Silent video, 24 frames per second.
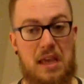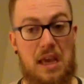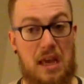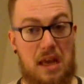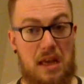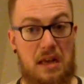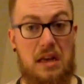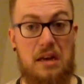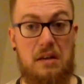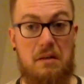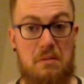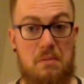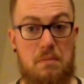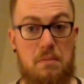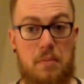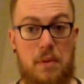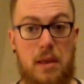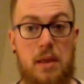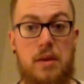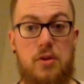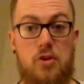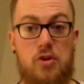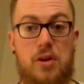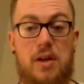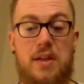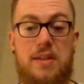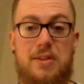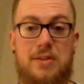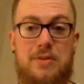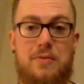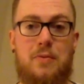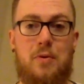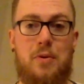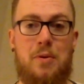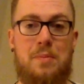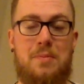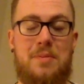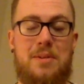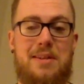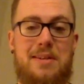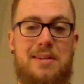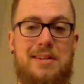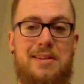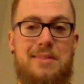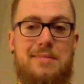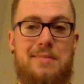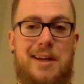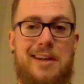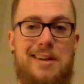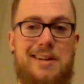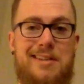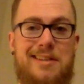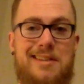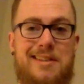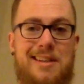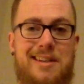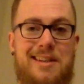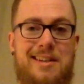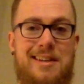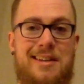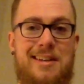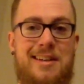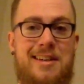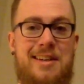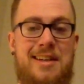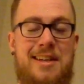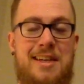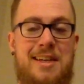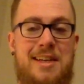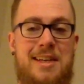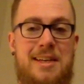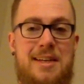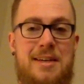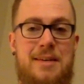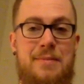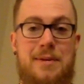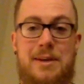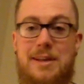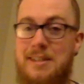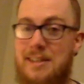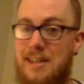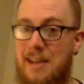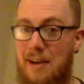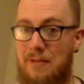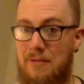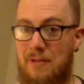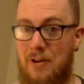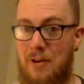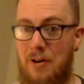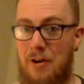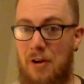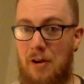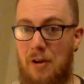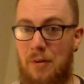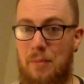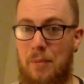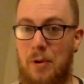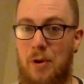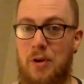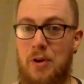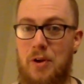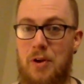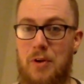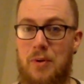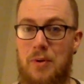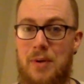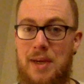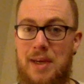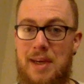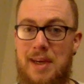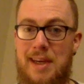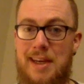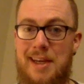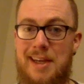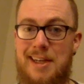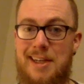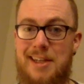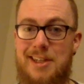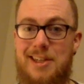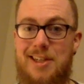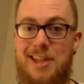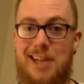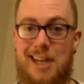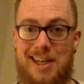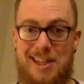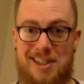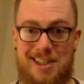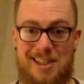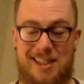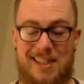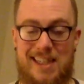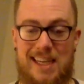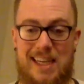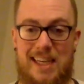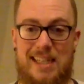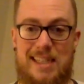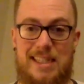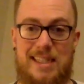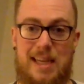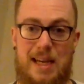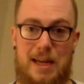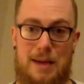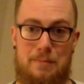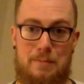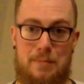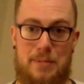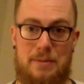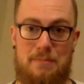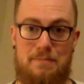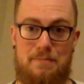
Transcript: can be transformed into medicine, because after all, Mercury changes things up.